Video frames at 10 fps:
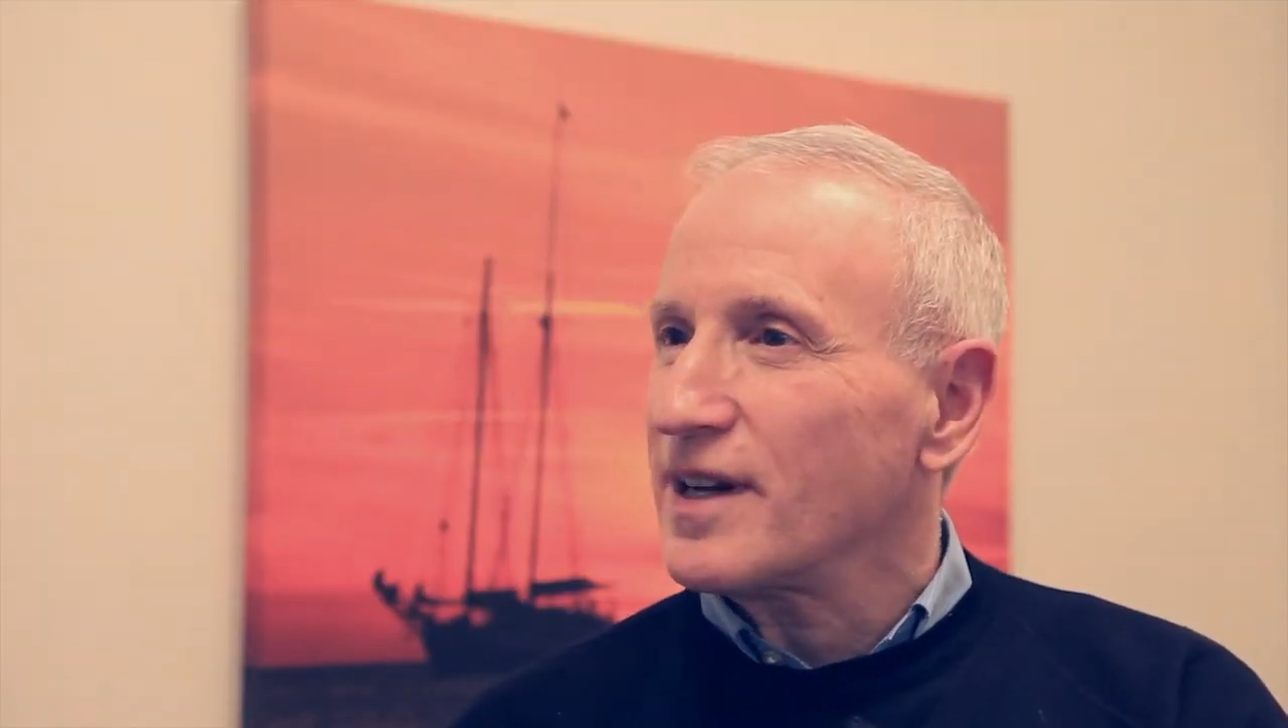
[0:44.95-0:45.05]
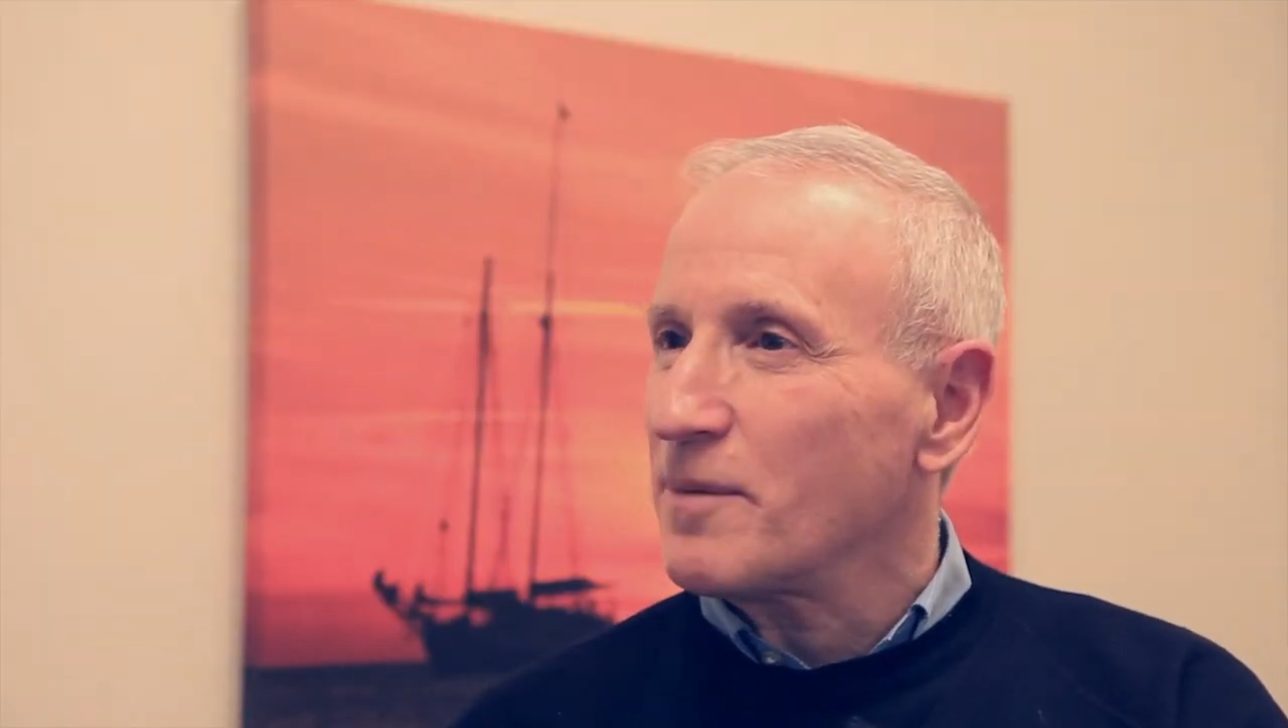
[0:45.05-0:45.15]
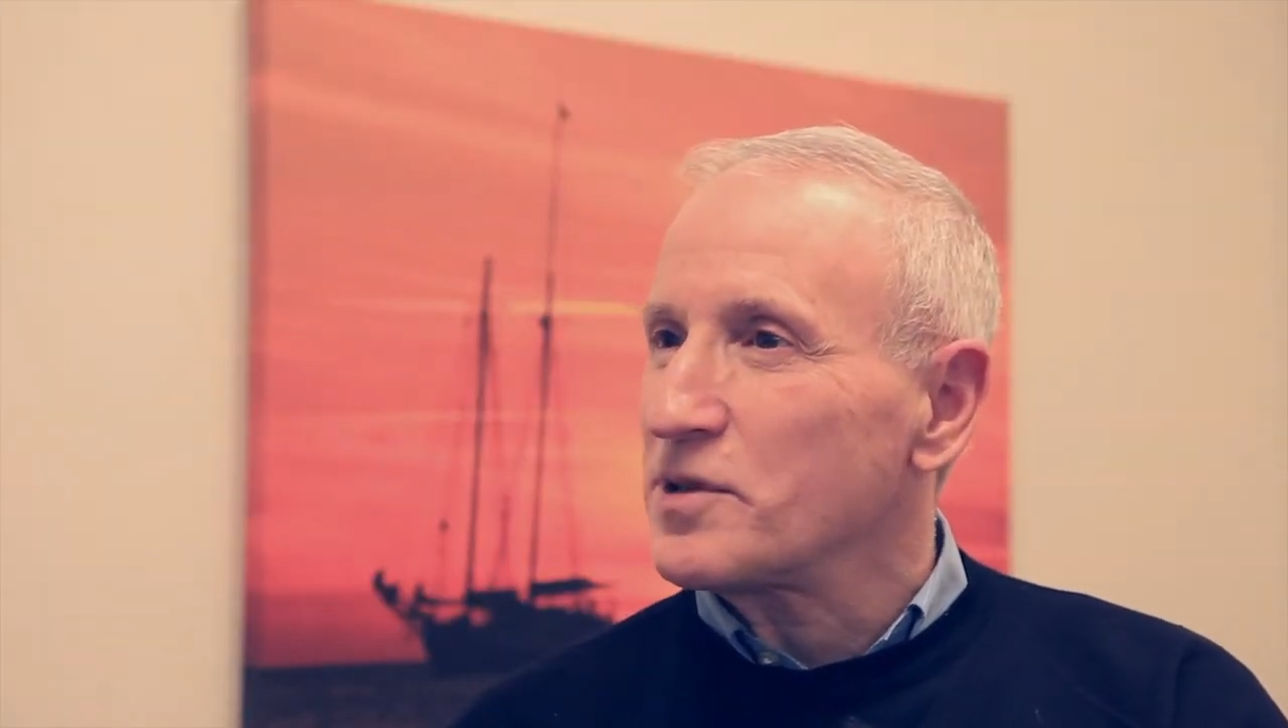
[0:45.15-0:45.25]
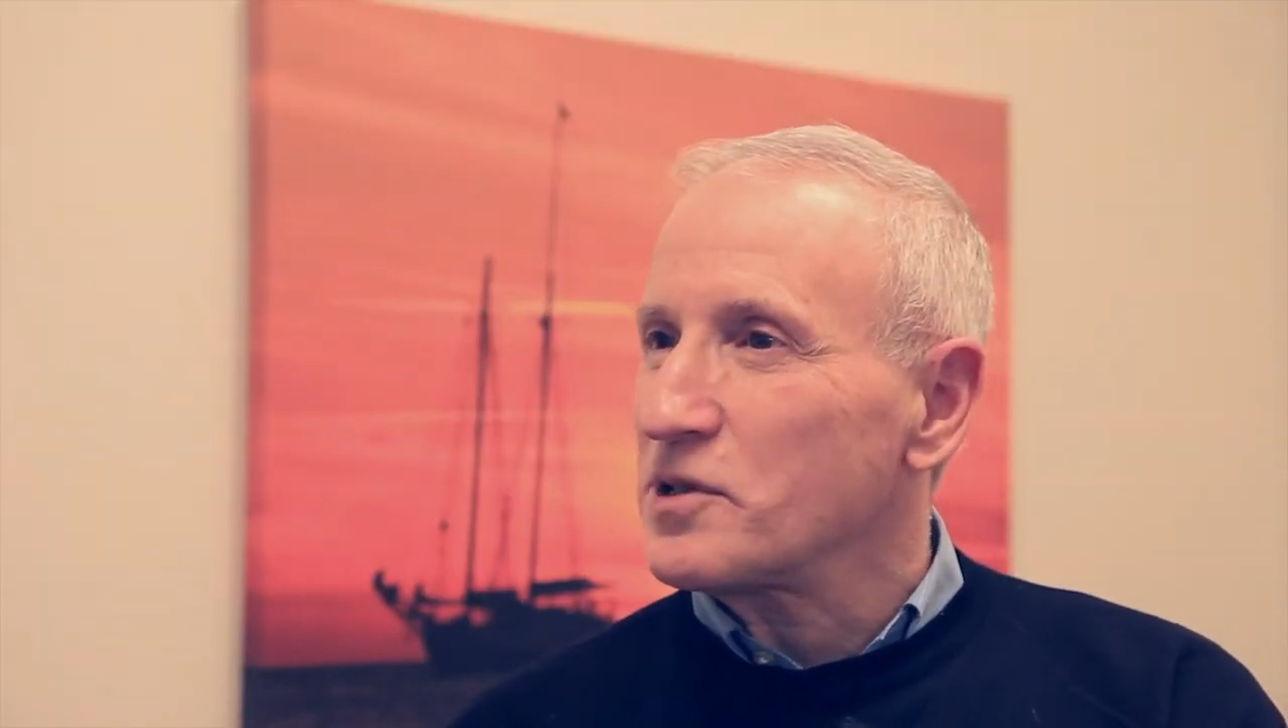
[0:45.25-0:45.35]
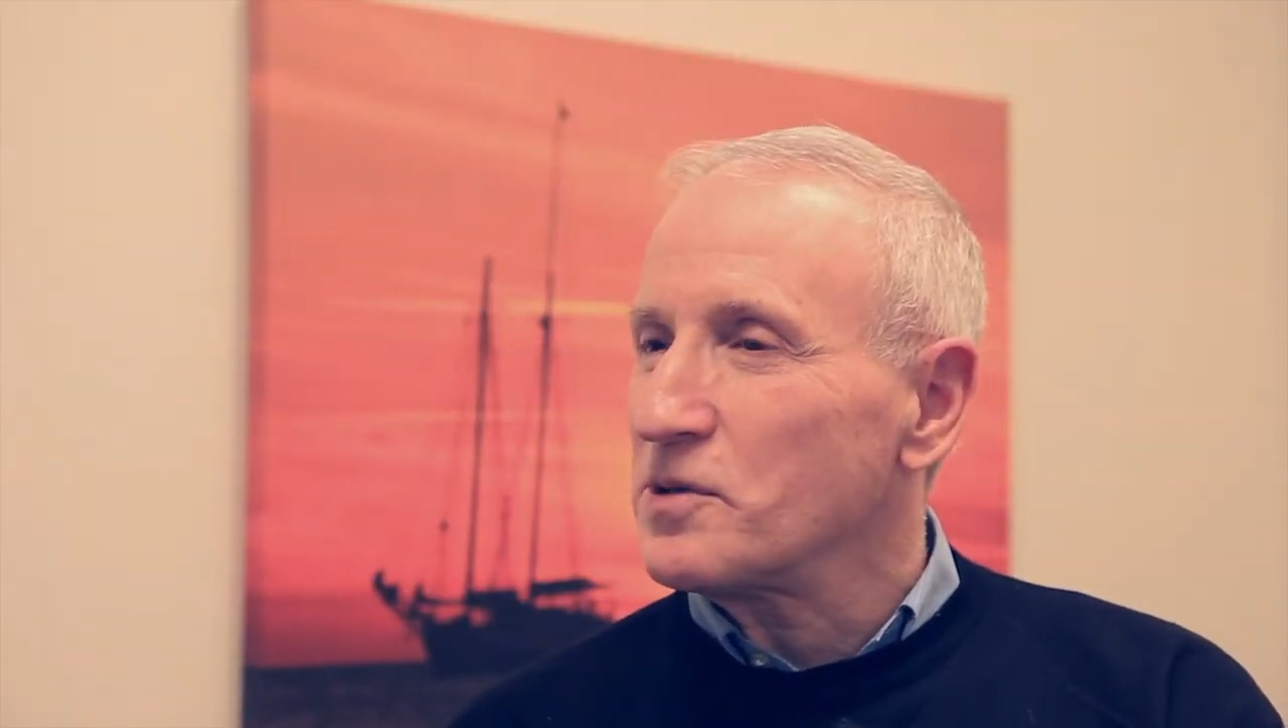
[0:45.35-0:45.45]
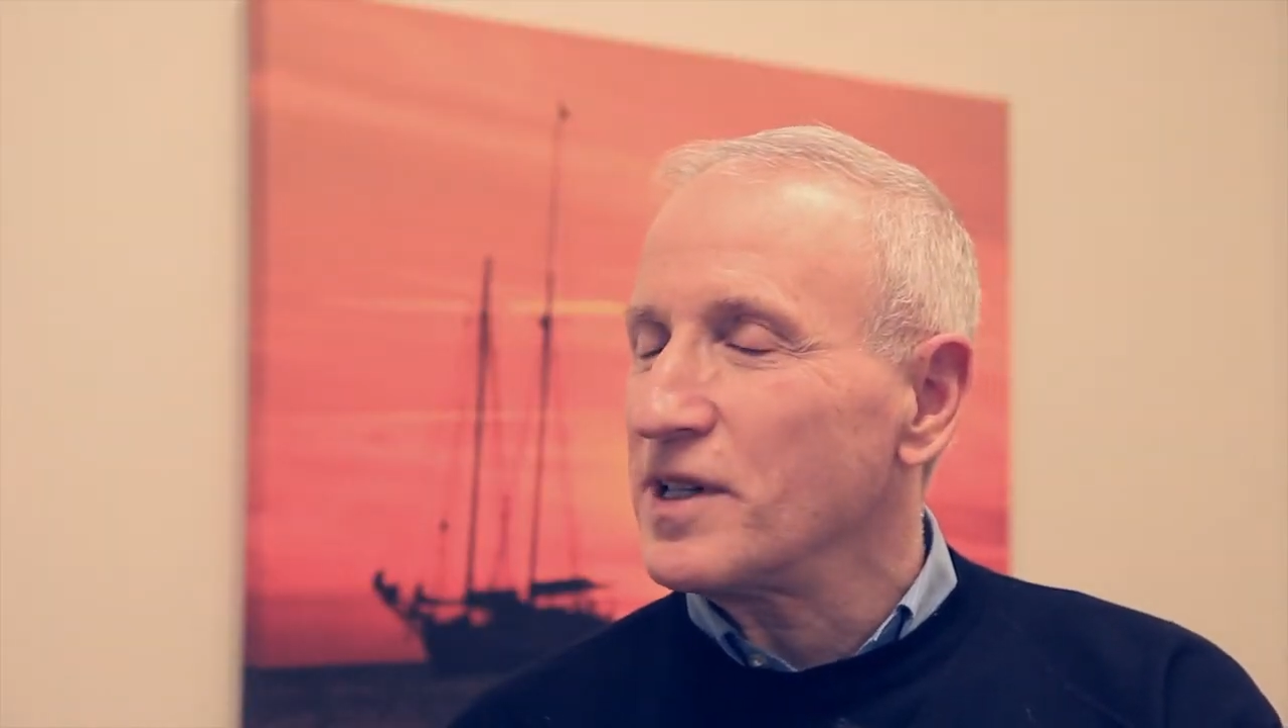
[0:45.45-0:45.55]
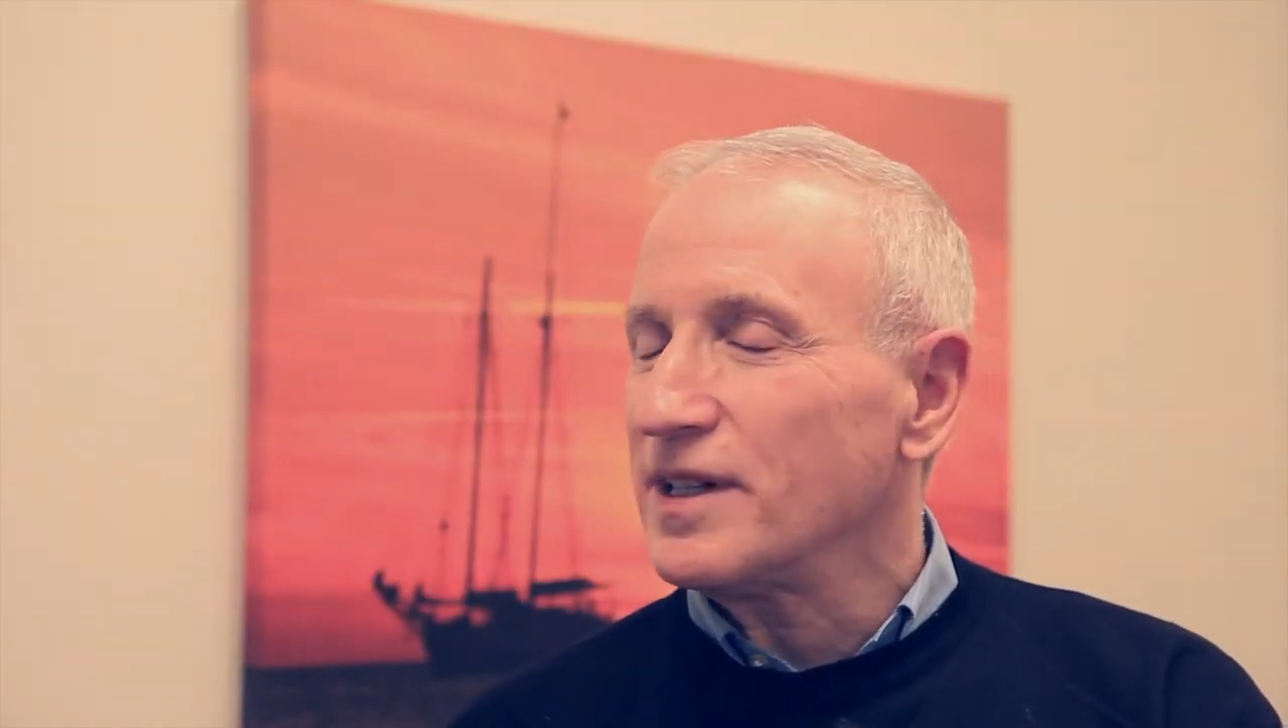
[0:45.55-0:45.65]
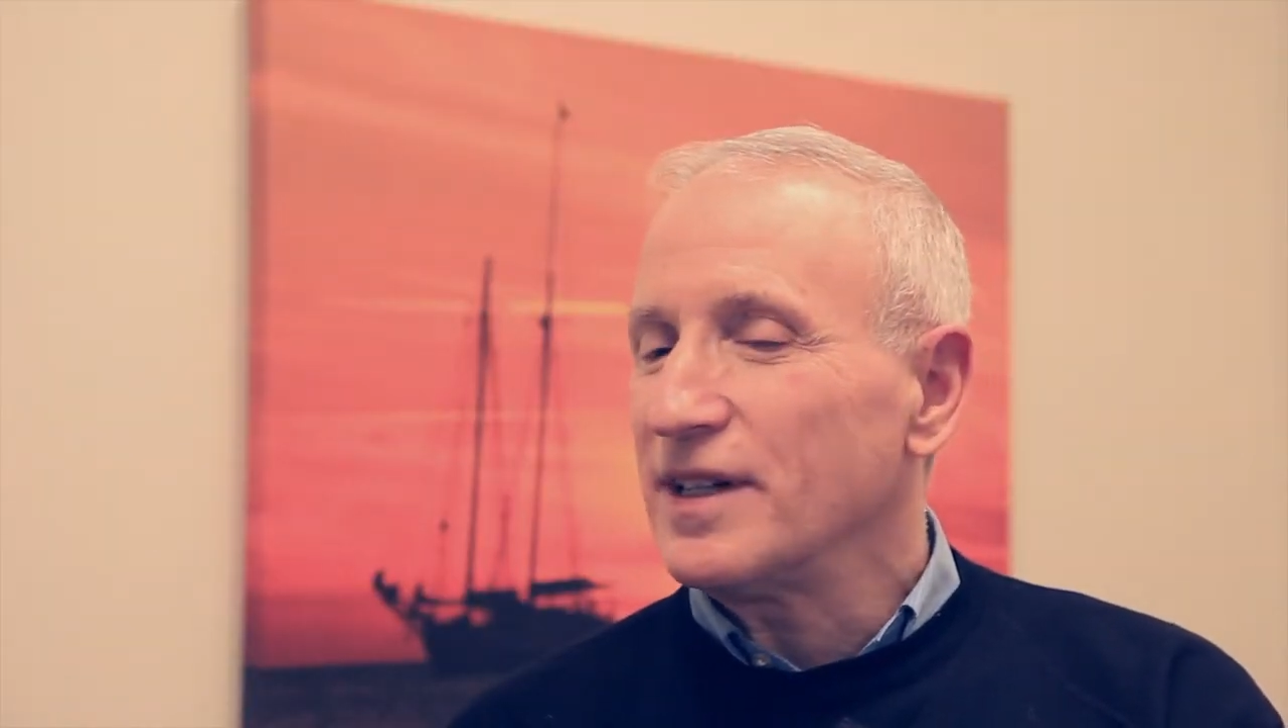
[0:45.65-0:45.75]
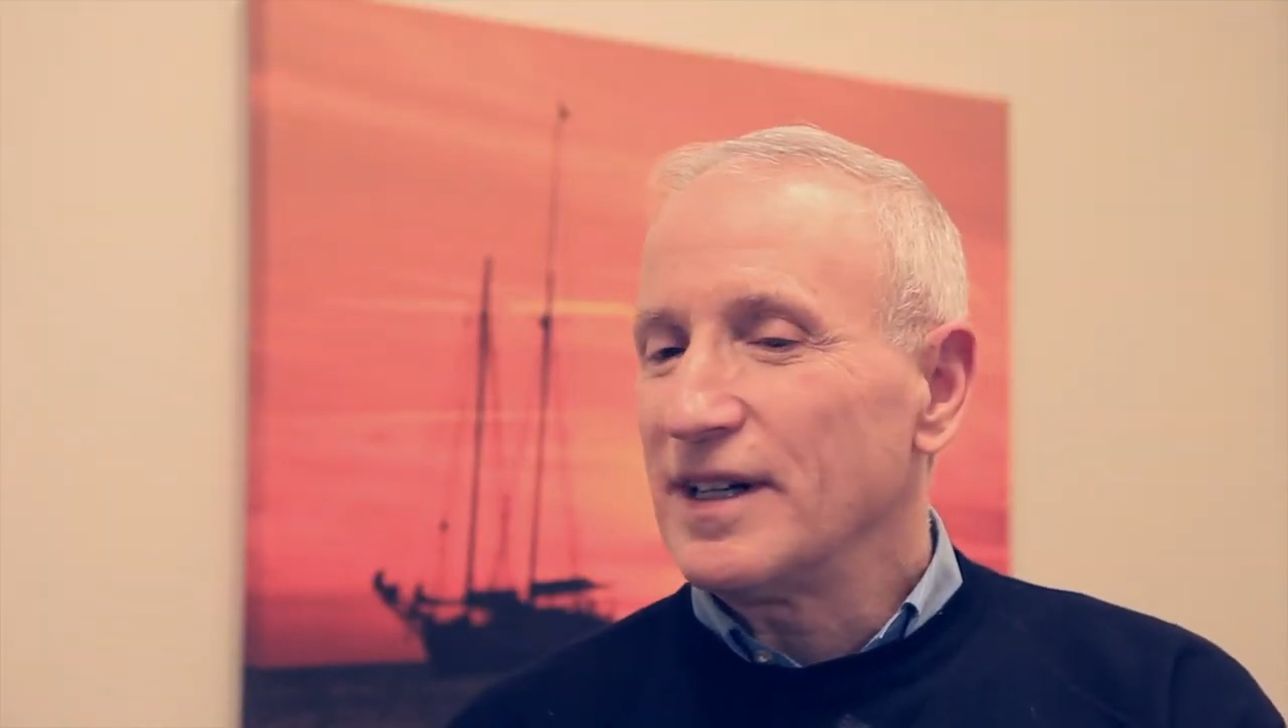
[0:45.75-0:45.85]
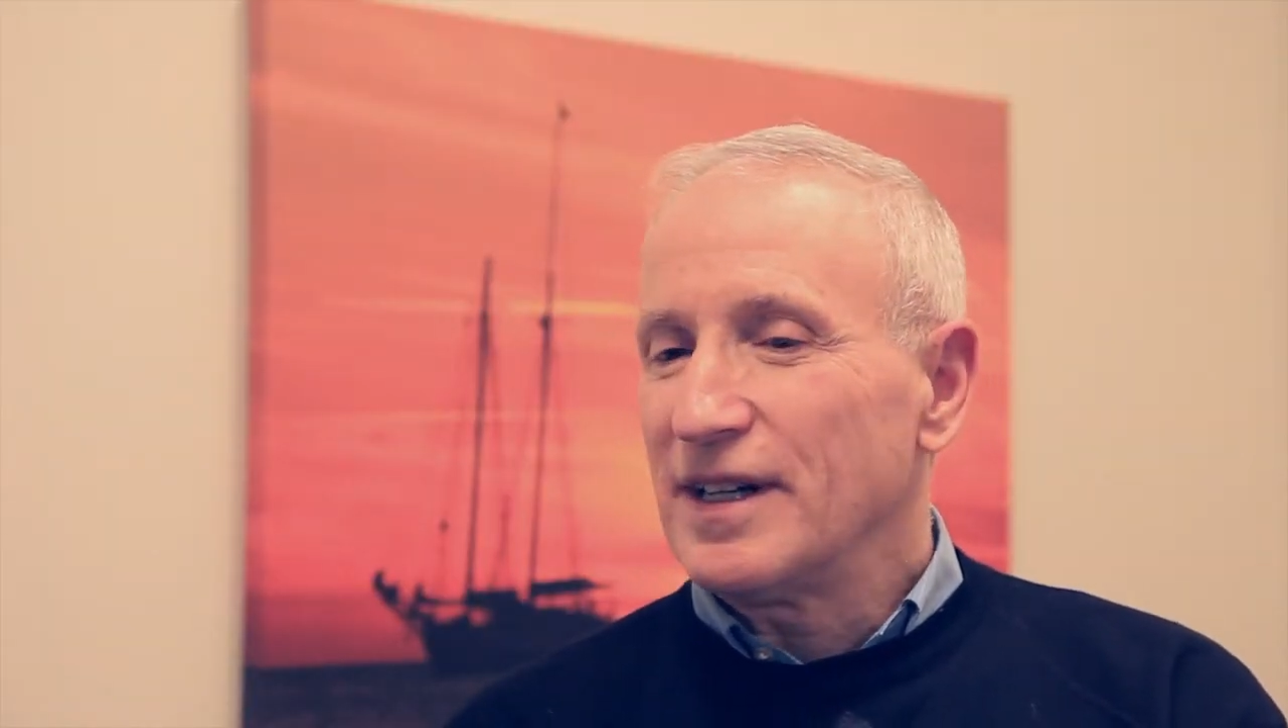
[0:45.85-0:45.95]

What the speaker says: opportunity